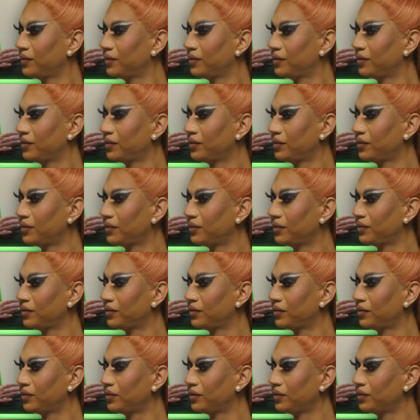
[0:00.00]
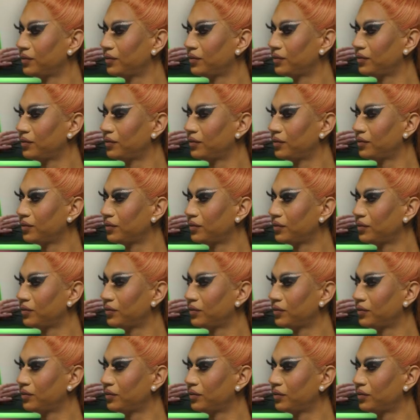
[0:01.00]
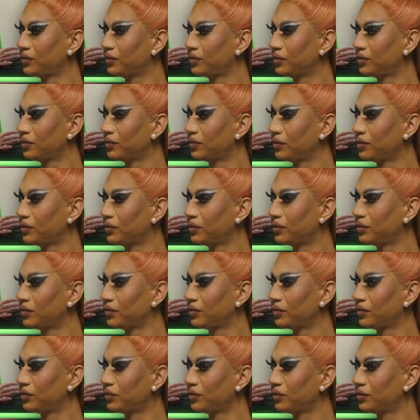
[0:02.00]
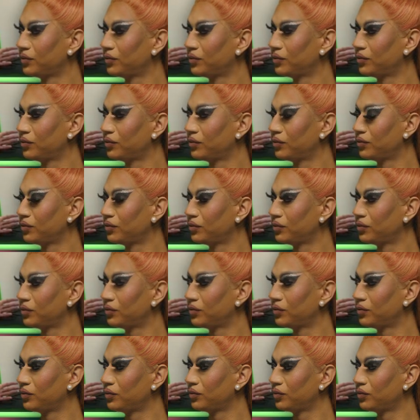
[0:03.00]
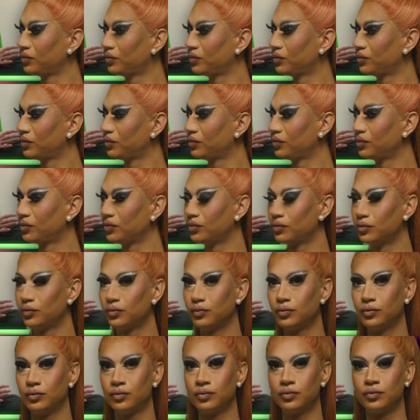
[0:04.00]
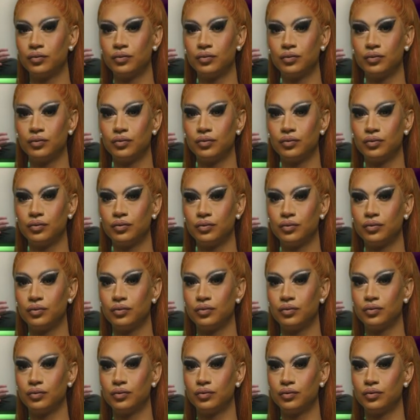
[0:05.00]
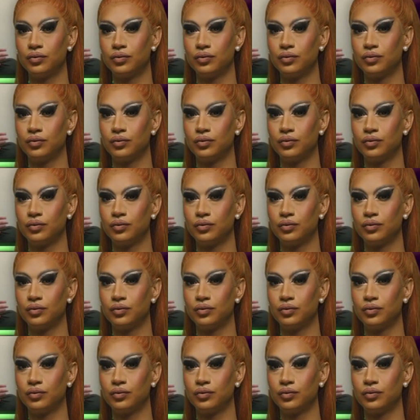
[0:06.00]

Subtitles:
[no speech]